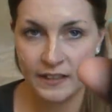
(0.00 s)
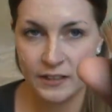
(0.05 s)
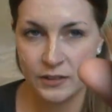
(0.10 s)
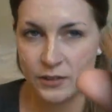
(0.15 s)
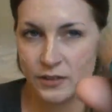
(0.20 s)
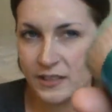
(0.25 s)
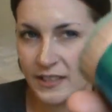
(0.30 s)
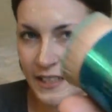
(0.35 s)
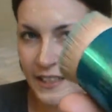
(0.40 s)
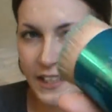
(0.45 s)
This
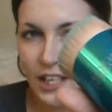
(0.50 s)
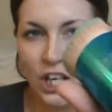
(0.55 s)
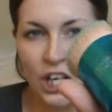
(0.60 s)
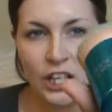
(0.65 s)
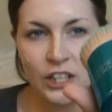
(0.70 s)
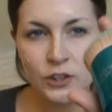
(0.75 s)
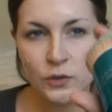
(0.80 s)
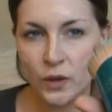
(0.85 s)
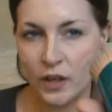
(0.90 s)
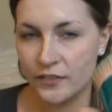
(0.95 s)
was like
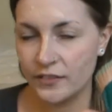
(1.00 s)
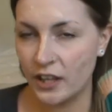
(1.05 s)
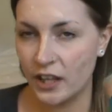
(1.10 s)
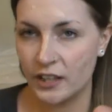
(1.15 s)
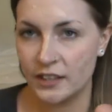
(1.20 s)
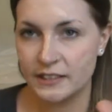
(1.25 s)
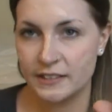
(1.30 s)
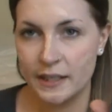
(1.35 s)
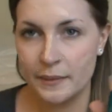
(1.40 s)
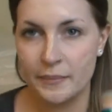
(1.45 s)

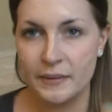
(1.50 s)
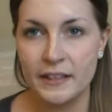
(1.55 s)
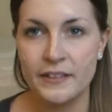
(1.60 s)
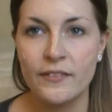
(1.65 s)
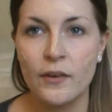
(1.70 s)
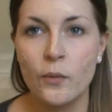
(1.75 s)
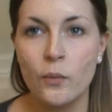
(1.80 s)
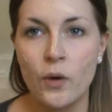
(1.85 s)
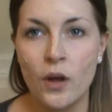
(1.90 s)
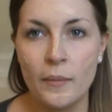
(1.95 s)
$12 I believe
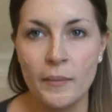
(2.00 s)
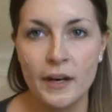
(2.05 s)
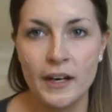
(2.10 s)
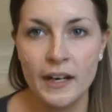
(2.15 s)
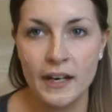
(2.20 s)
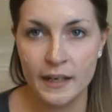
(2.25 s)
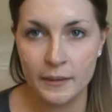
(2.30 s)
at Walmart,